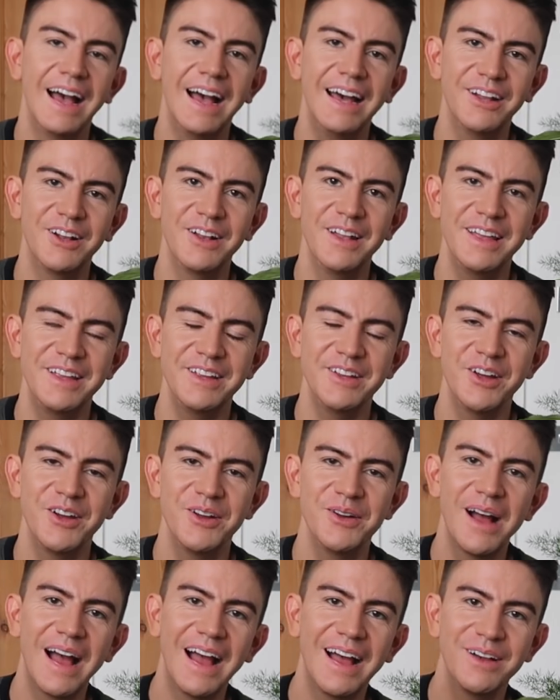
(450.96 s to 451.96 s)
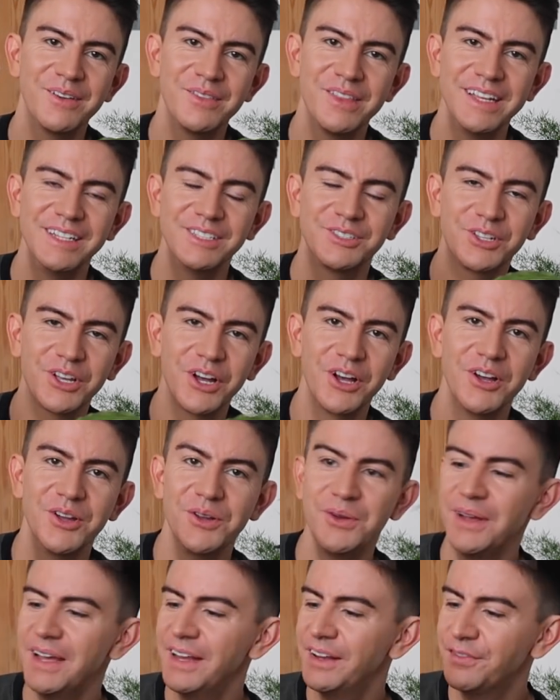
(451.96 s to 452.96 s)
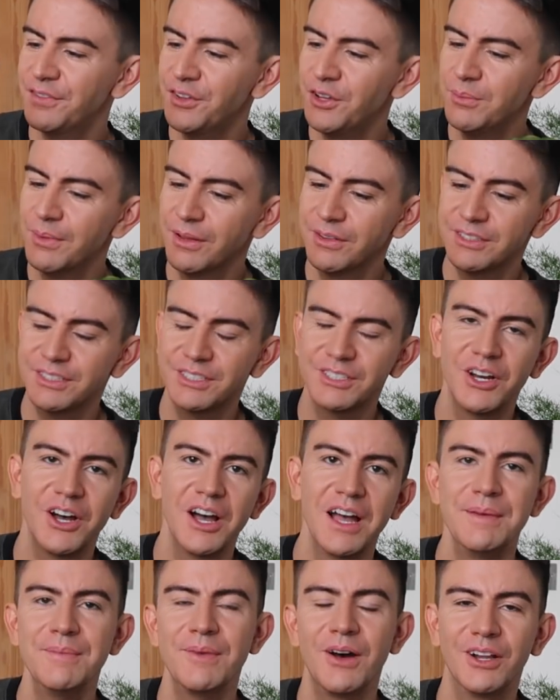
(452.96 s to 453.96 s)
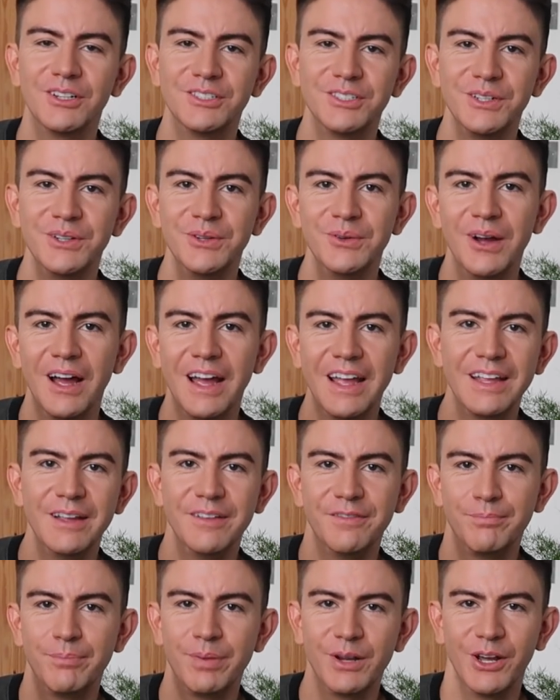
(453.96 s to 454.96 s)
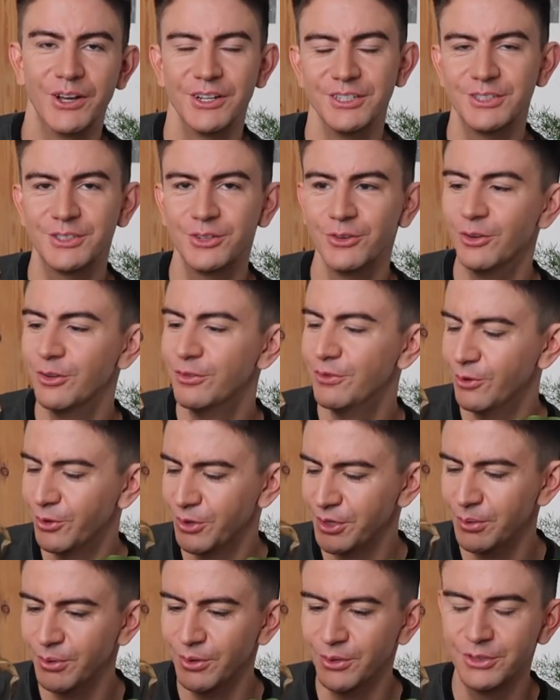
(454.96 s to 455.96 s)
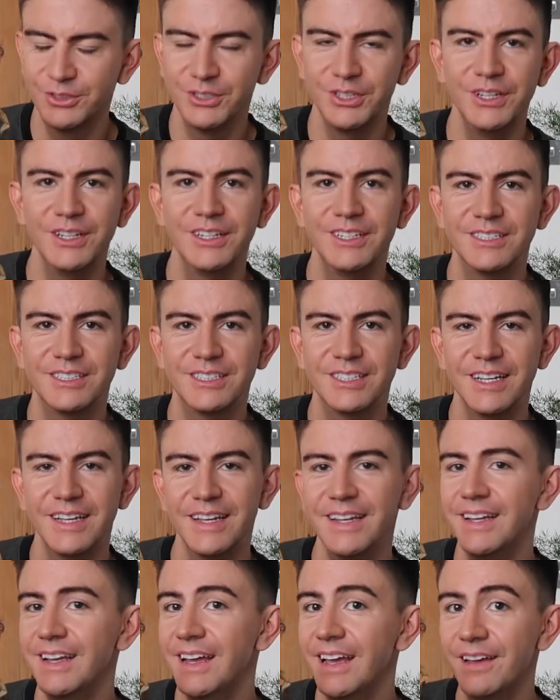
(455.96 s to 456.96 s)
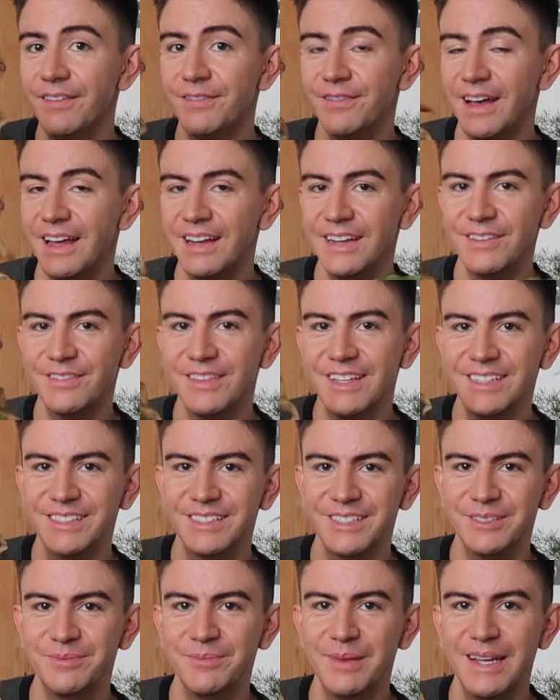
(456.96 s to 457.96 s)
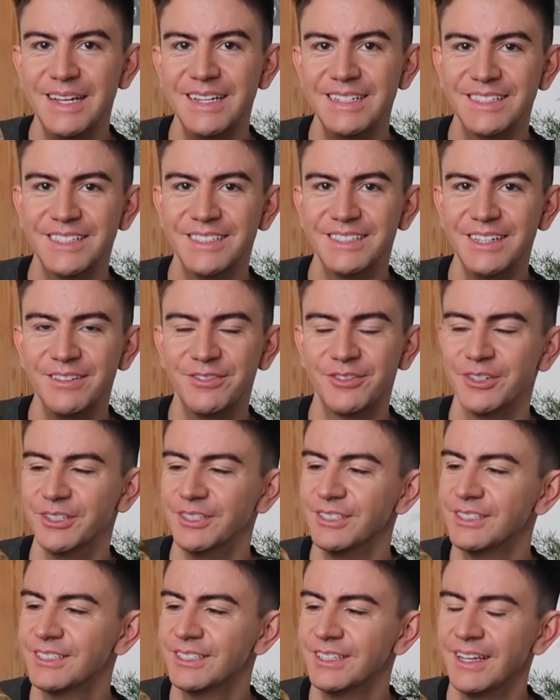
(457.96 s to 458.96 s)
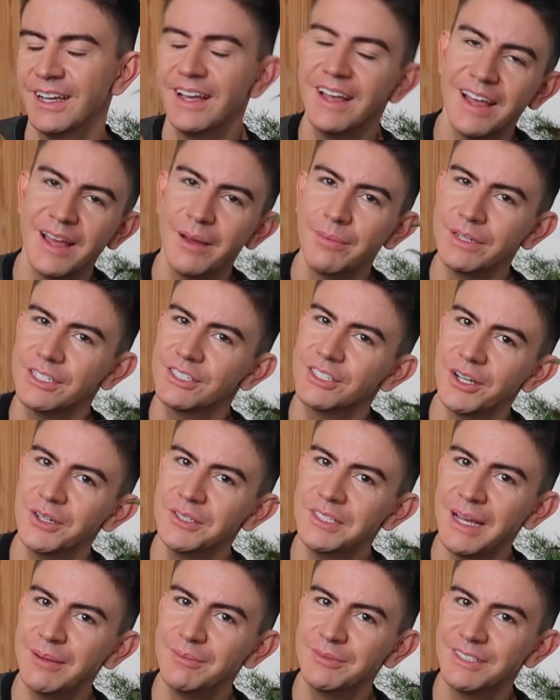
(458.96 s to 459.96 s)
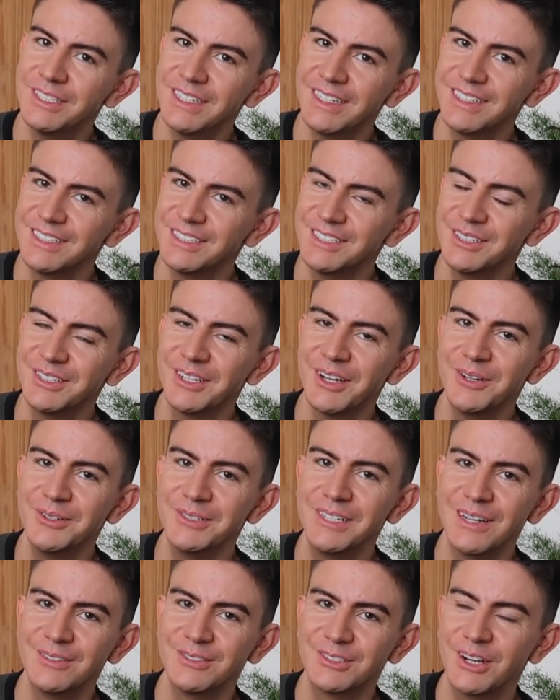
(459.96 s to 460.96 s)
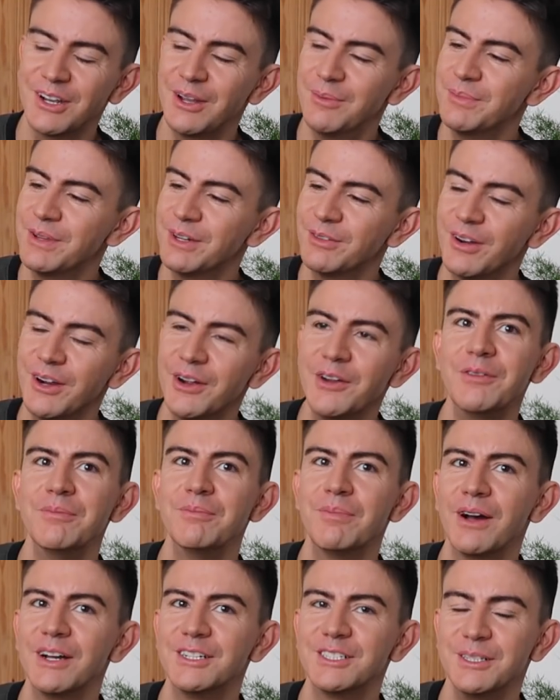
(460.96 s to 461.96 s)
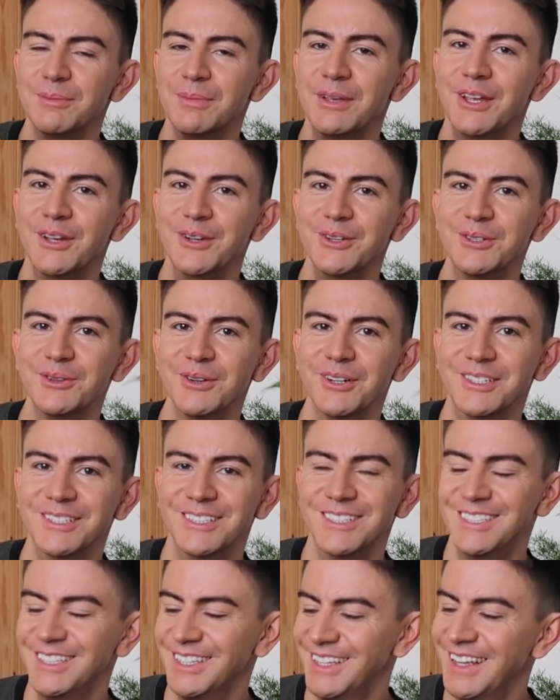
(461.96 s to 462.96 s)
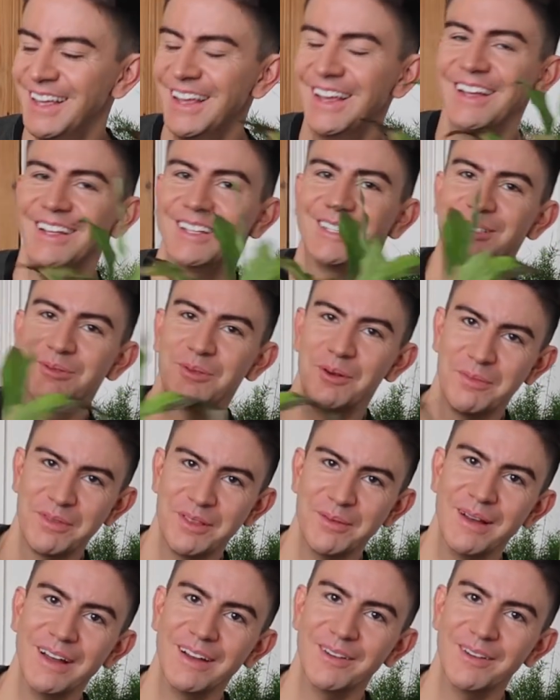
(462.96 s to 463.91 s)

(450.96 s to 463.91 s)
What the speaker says: And I'll let you know how these go in a few months' time. I'll do a plant tour for you all so you can see if any of this has made a difference. It'd be so tempting to go down to Columbia Road and buy some huge ones, swap them